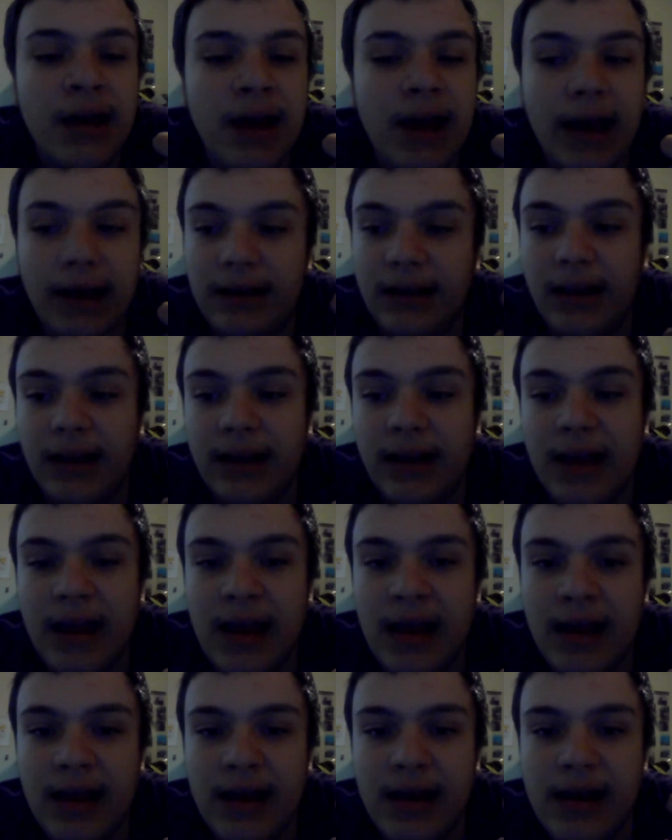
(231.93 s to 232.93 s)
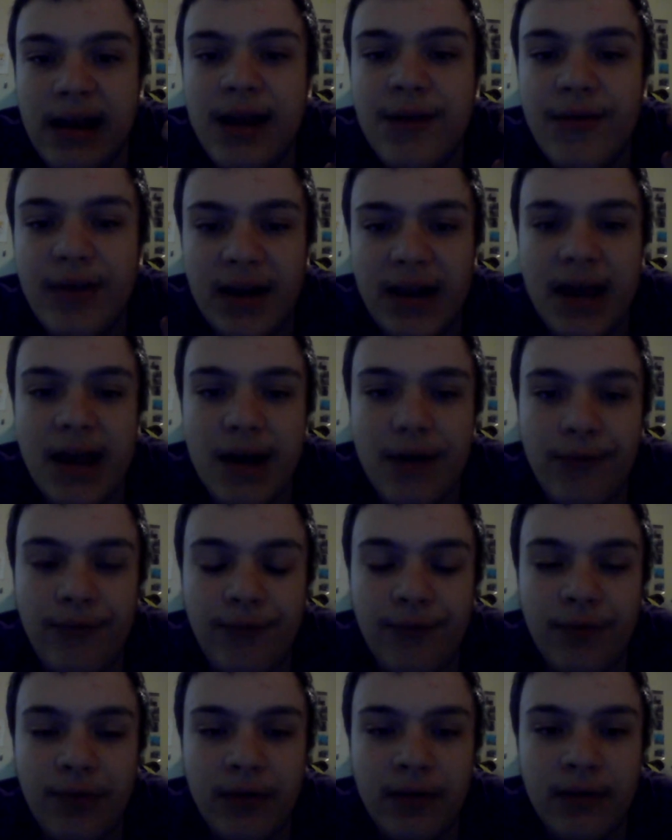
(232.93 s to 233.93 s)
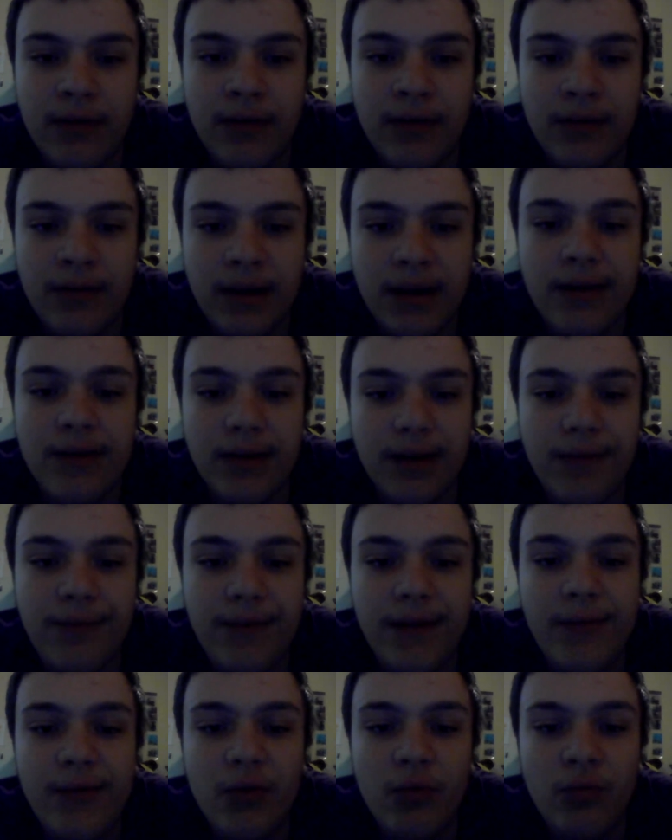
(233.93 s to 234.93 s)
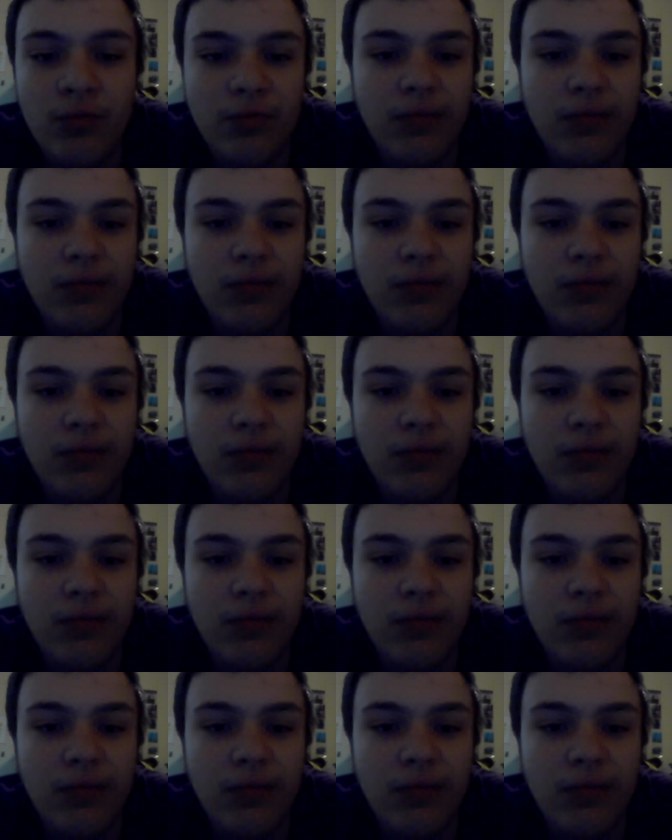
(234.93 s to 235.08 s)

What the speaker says: And, like, even if. If even